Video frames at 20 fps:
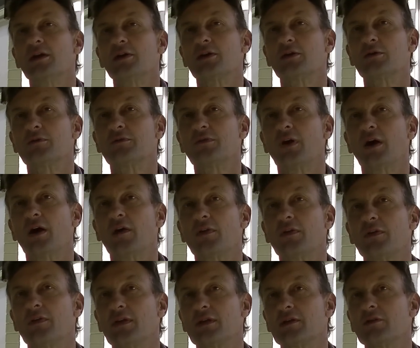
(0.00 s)
you'll find
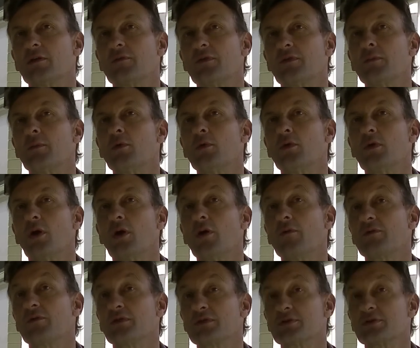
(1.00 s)
that there's often, more, often